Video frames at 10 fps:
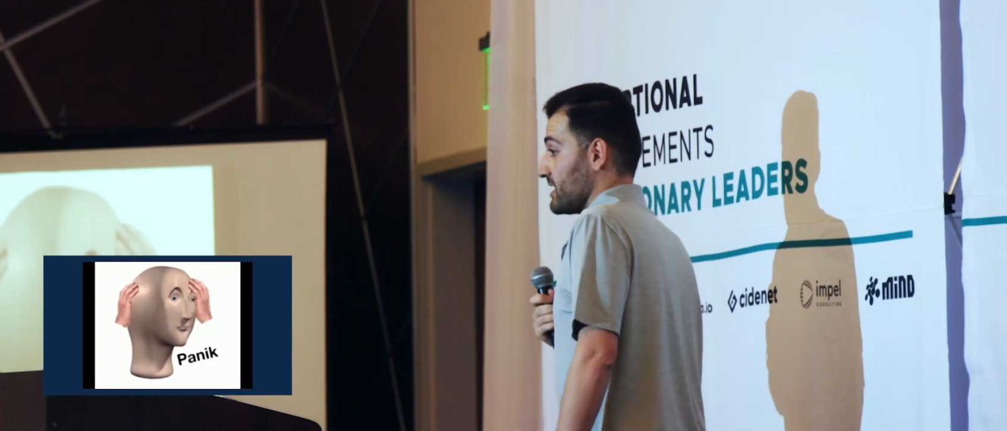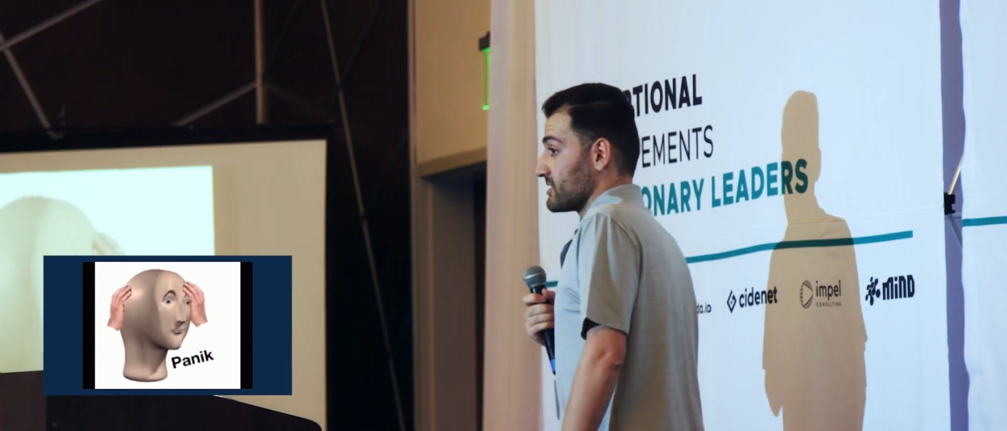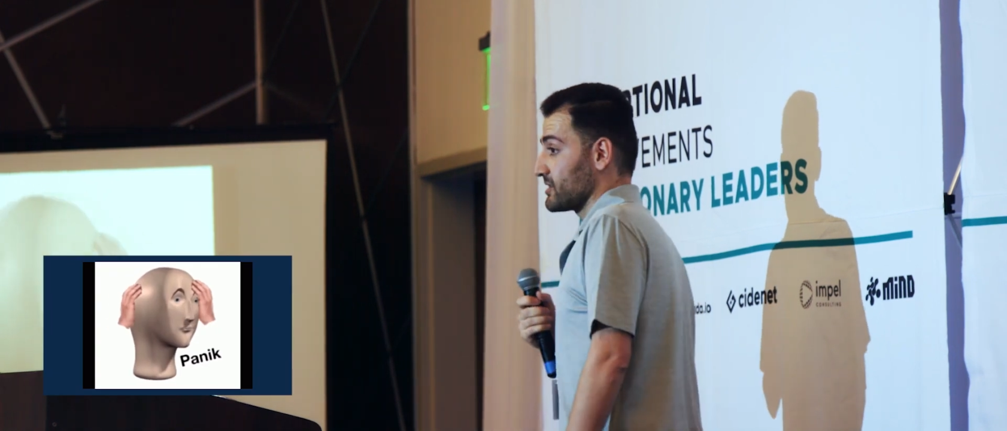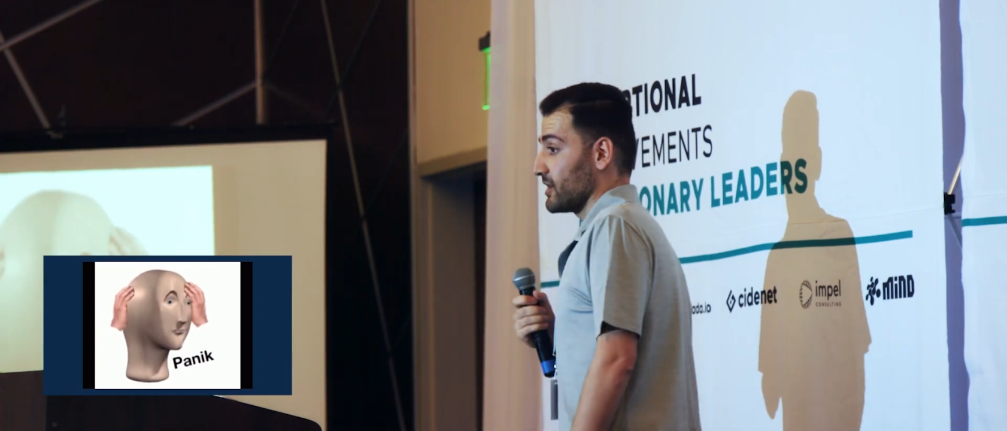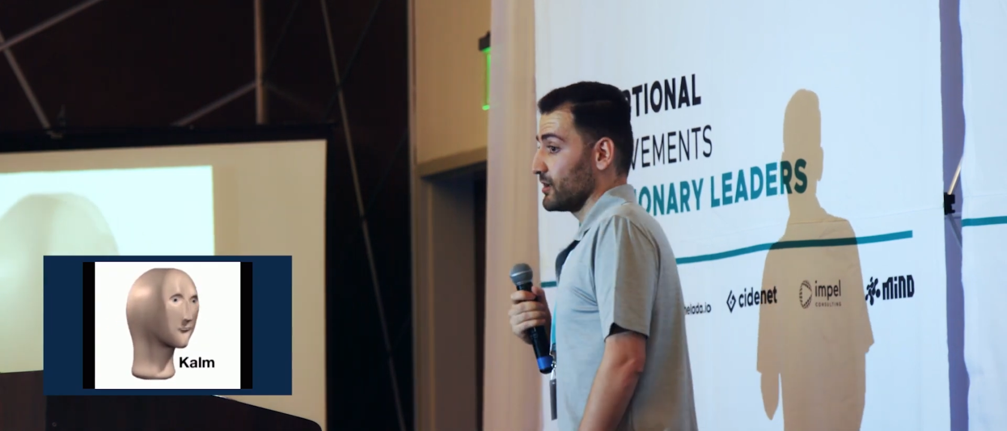
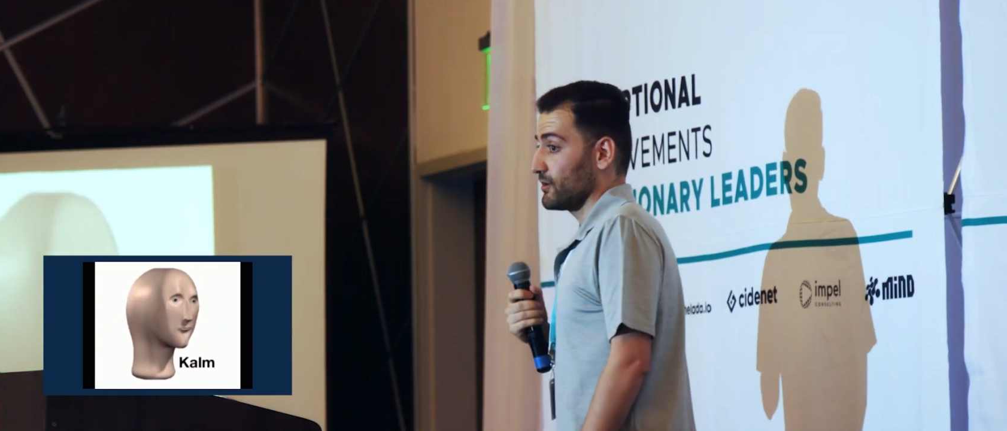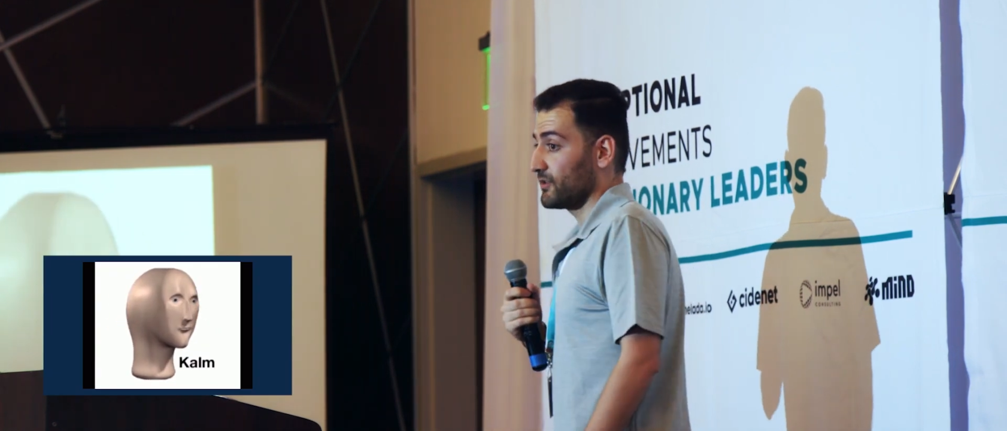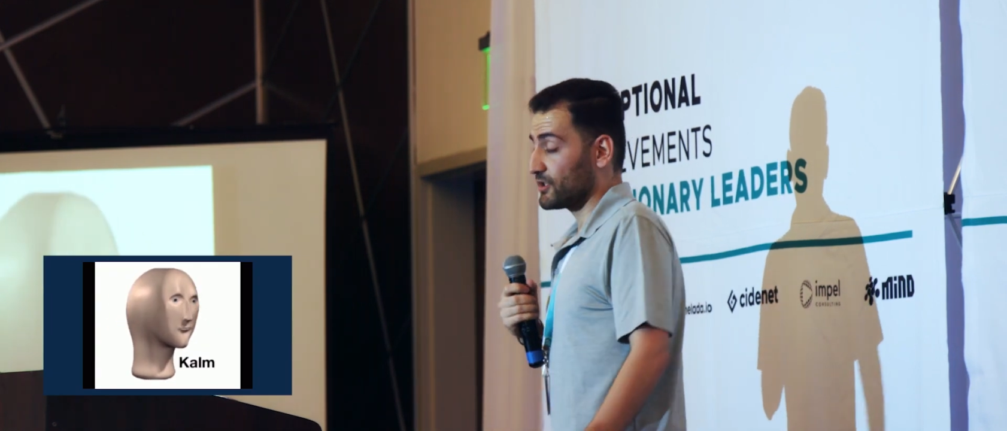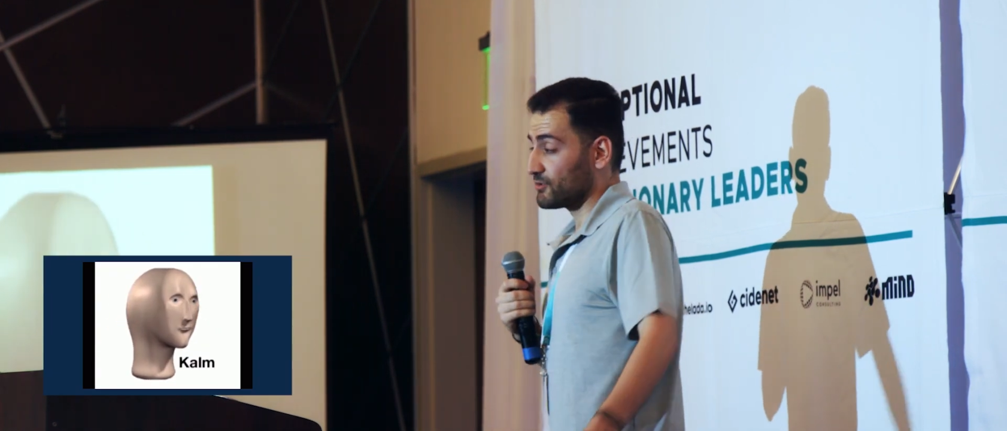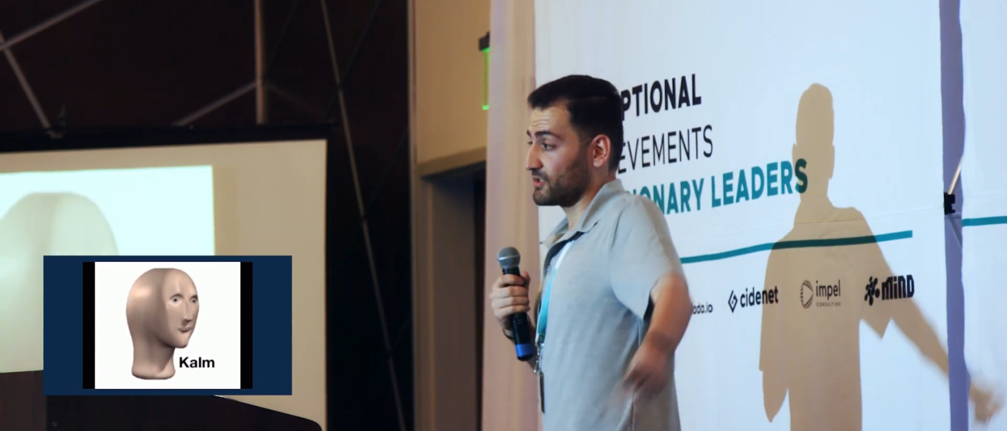So
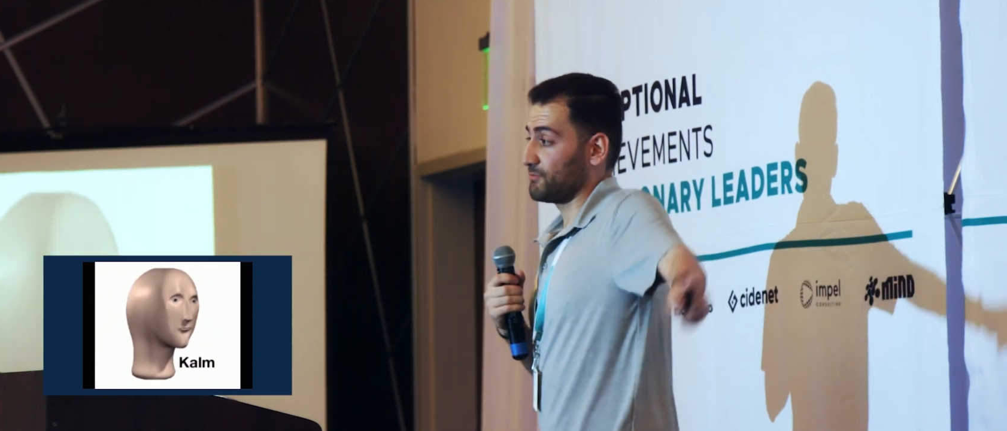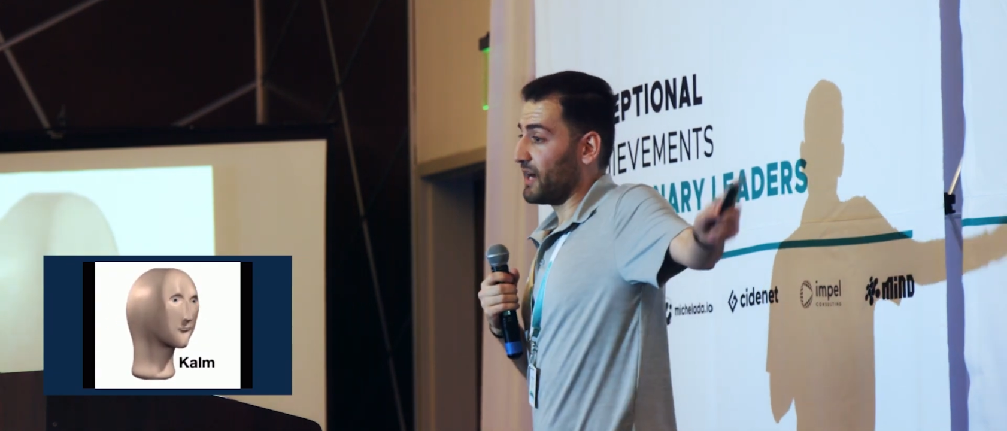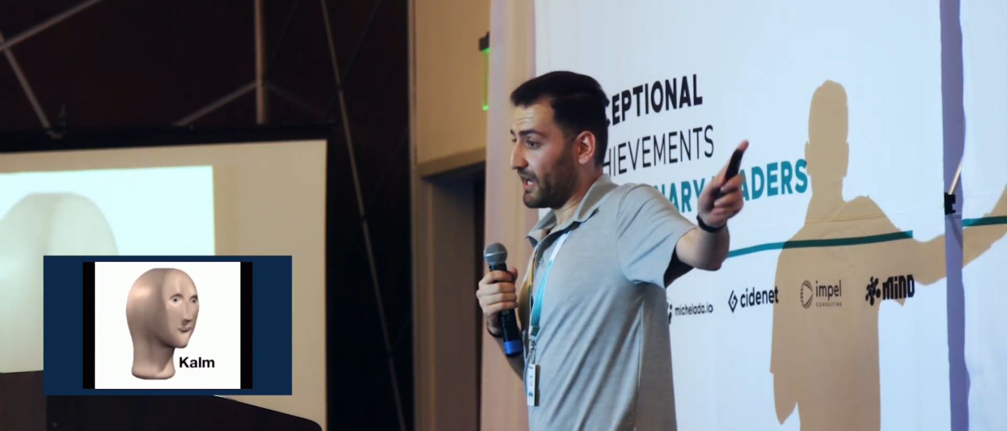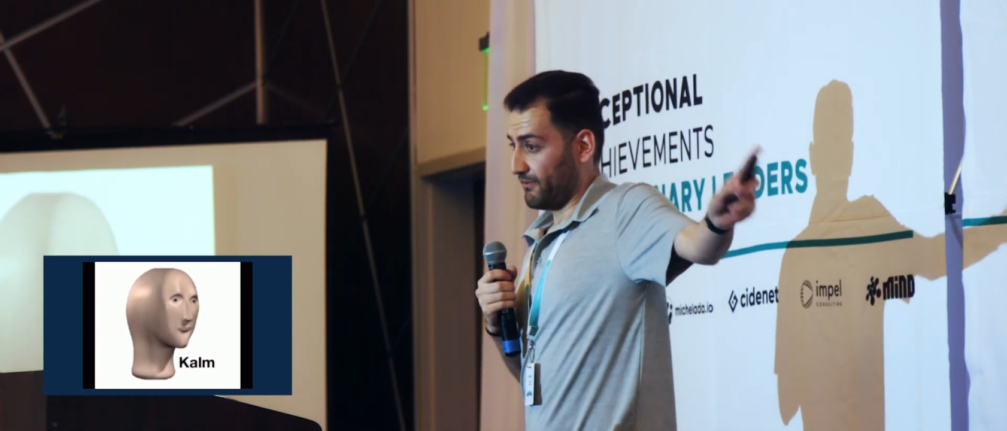this was my